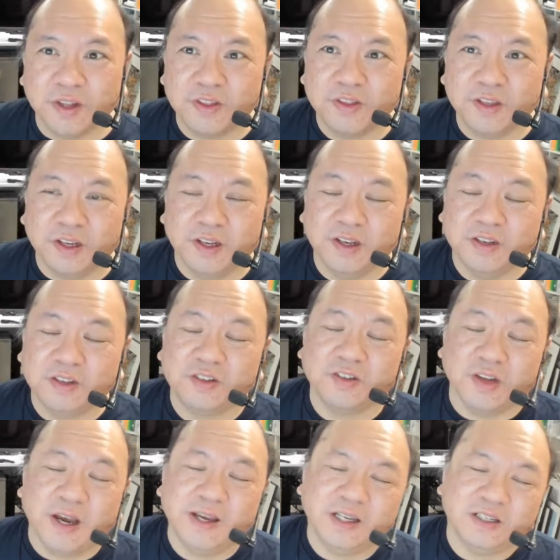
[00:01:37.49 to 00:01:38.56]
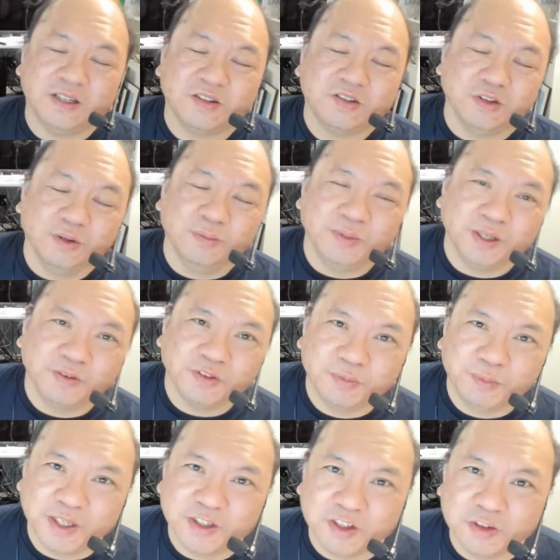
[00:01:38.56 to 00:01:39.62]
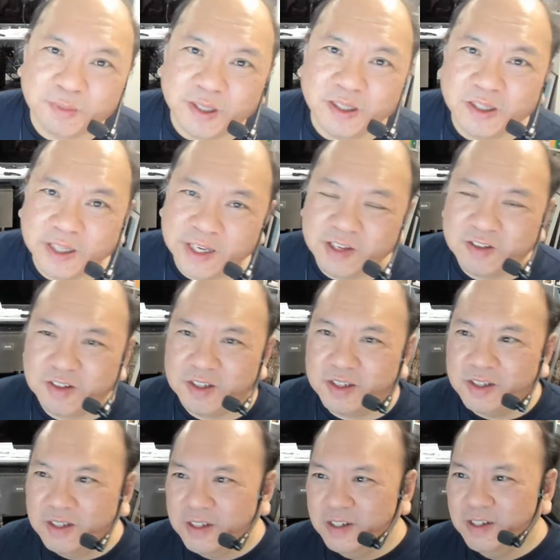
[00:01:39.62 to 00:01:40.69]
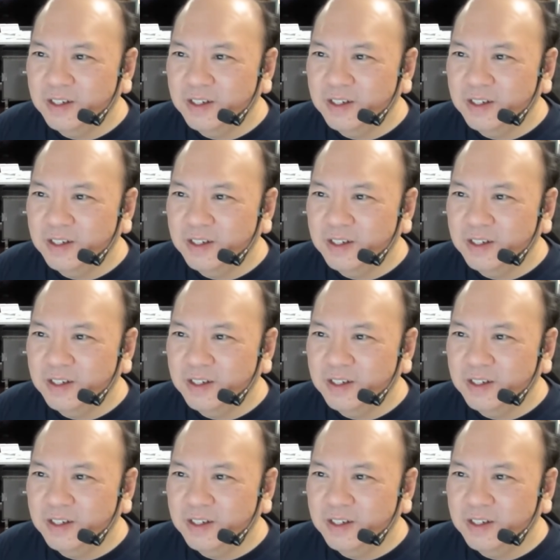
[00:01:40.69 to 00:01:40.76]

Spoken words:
And I had assumed it was me just being lazy